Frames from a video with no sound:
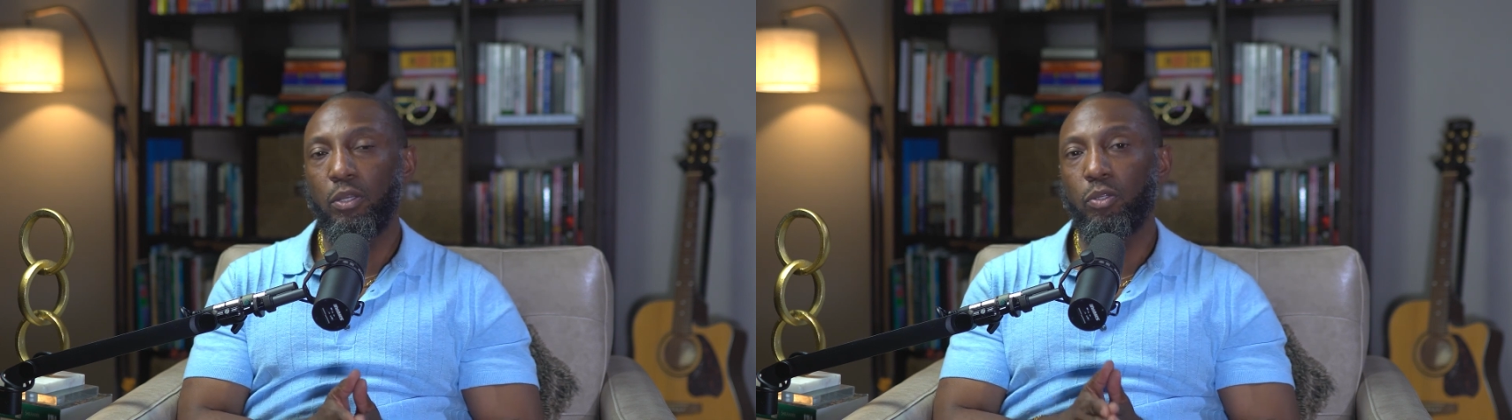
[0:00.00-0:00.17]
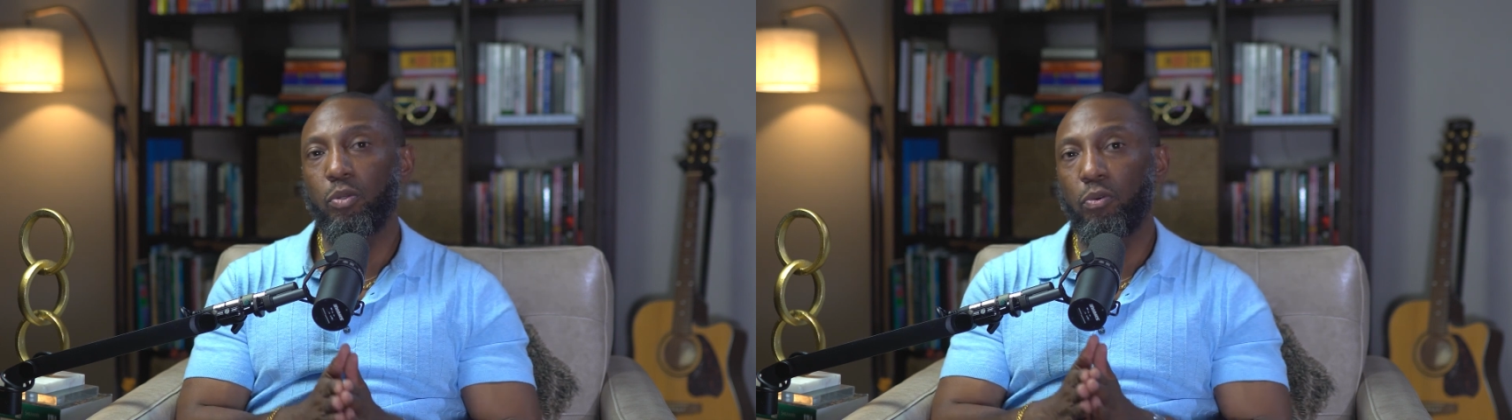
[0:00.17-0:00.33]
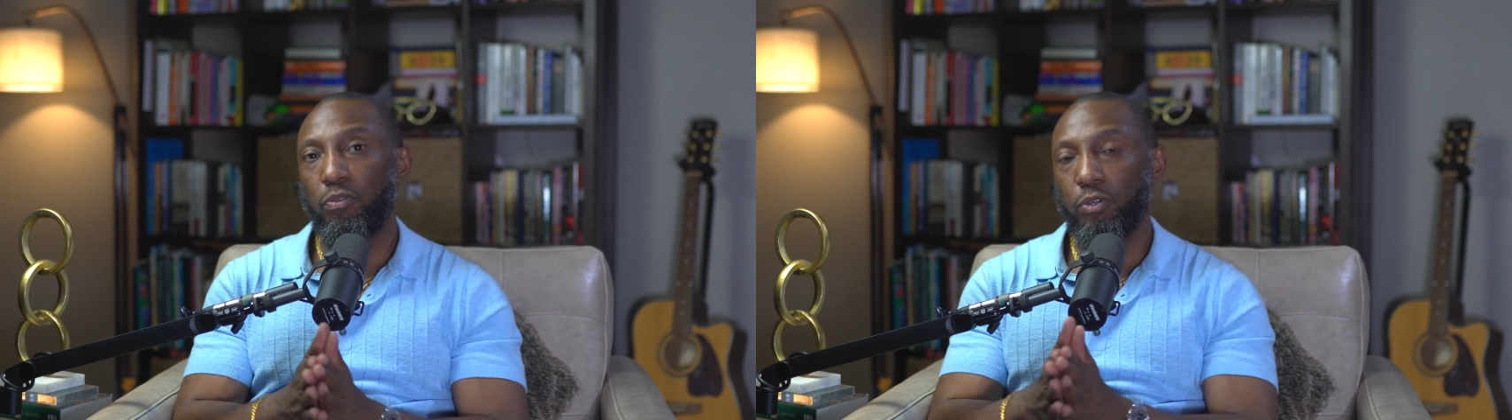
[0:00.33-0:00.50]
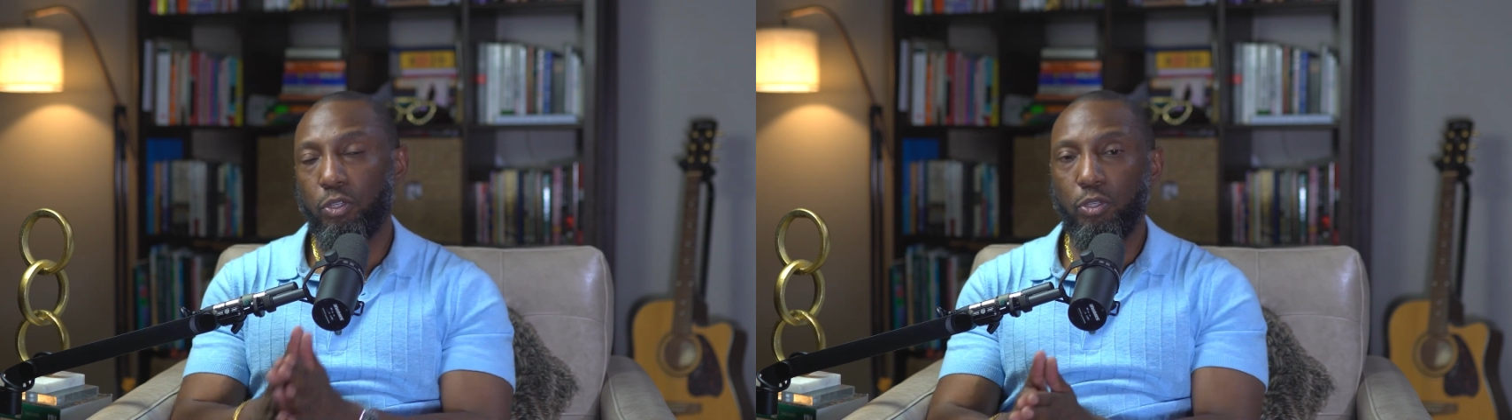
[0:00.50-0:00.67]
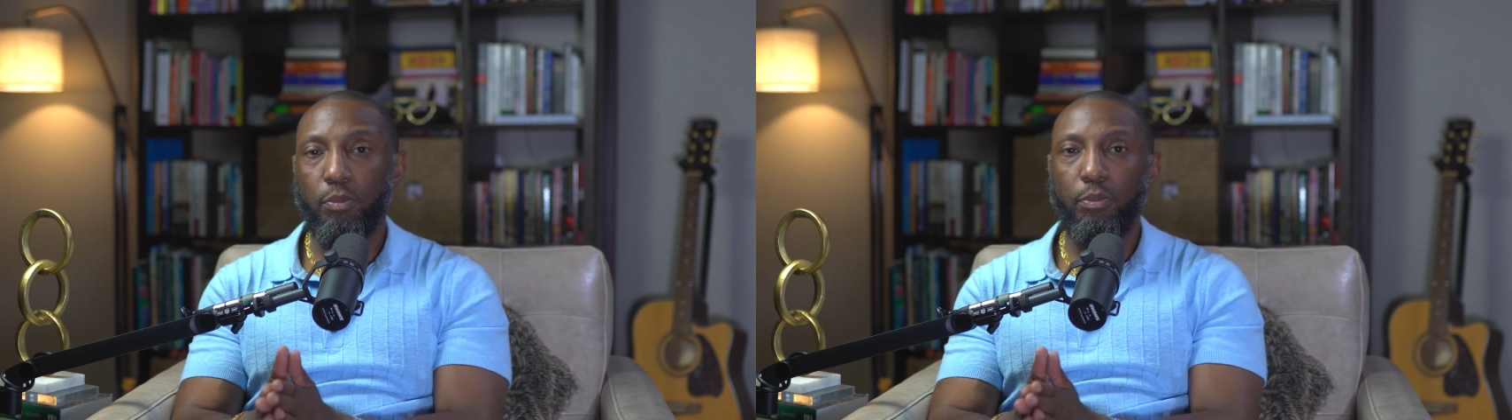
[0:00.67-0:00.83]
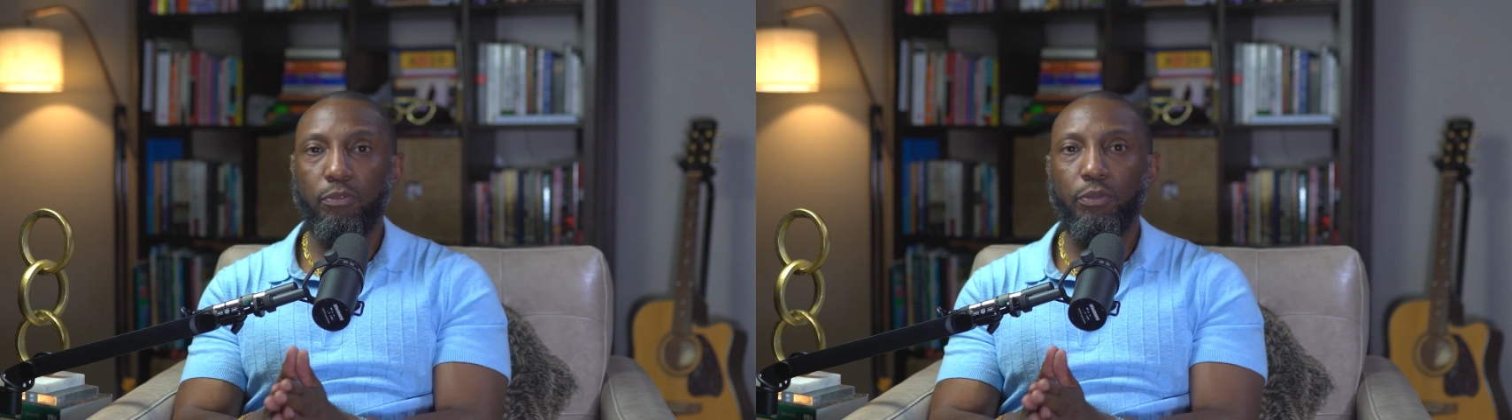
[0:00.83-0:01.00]
So for
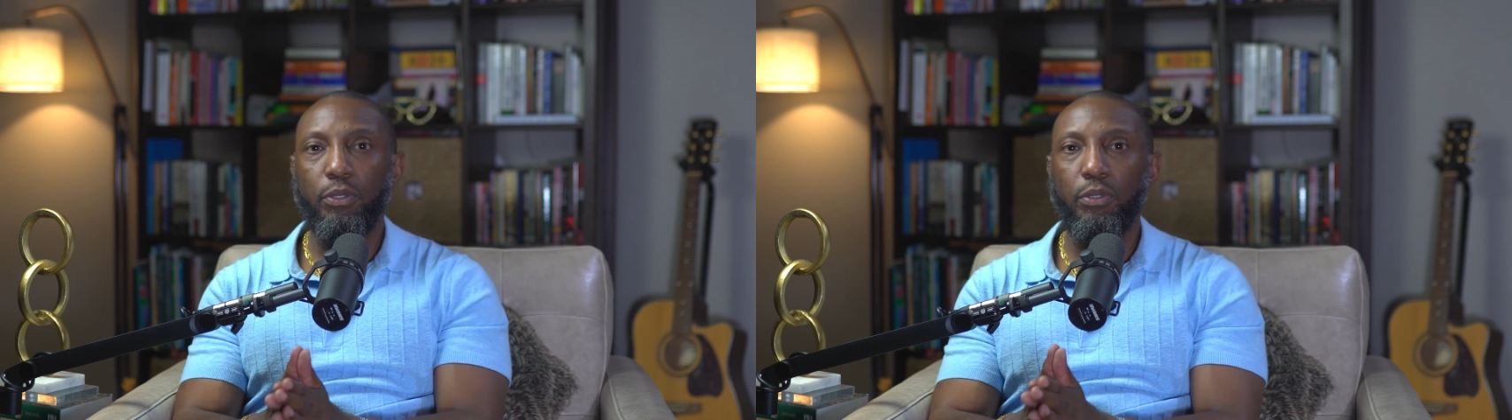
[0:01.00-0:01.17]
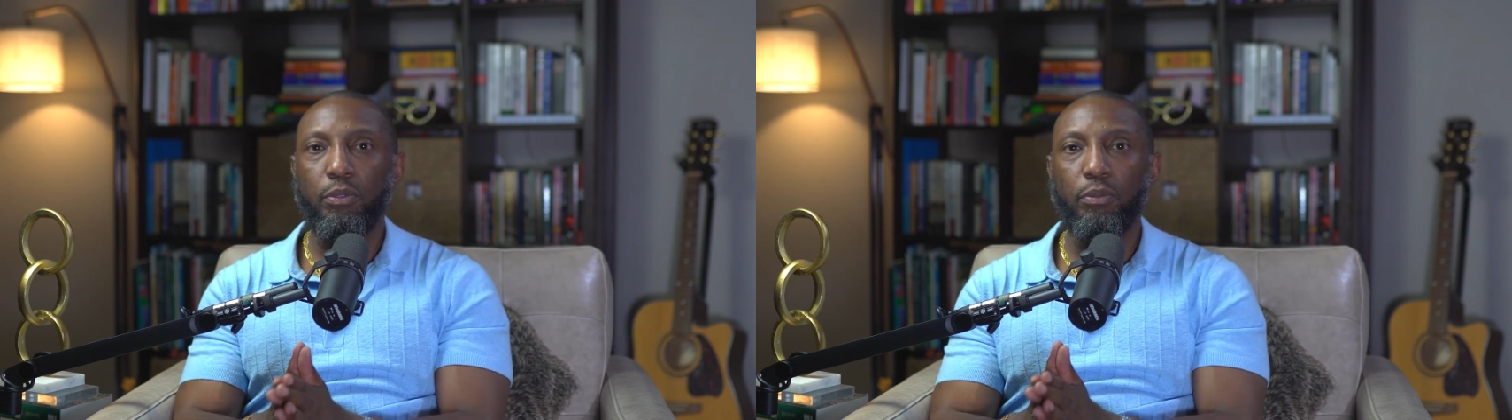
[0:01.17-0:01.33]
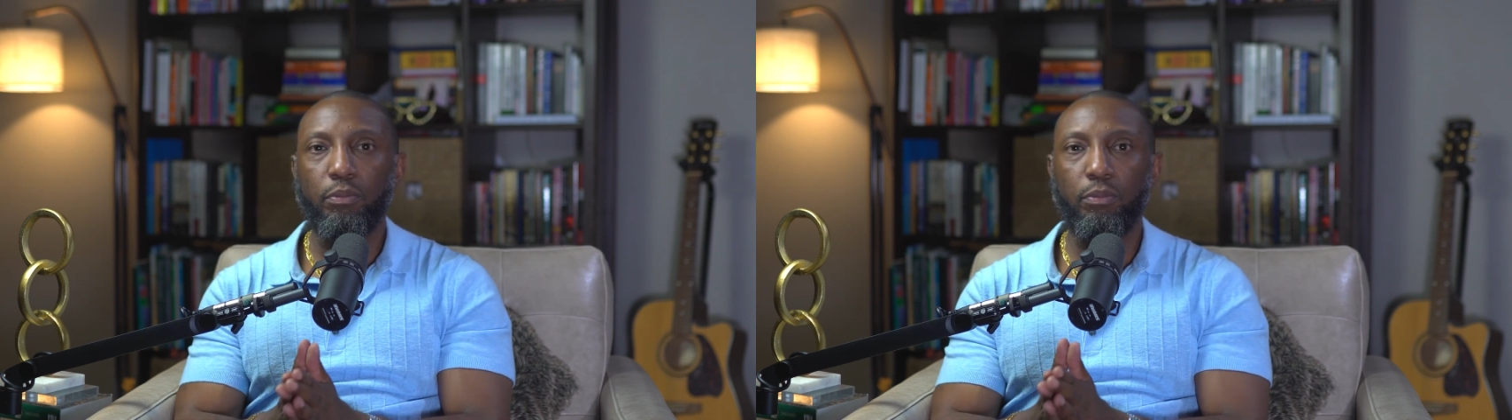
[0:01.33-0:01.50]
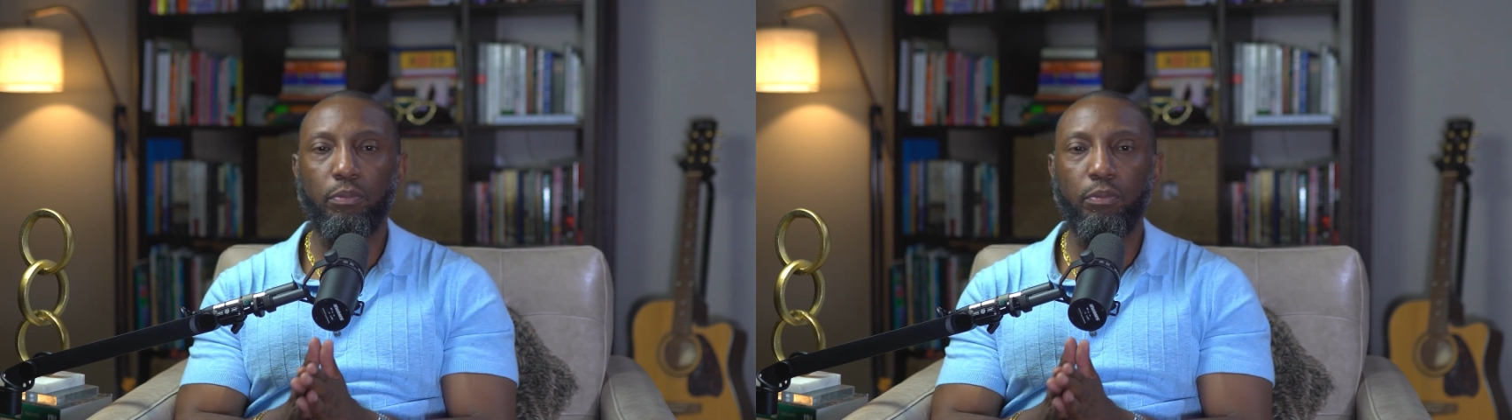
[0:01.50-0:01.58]
some of you,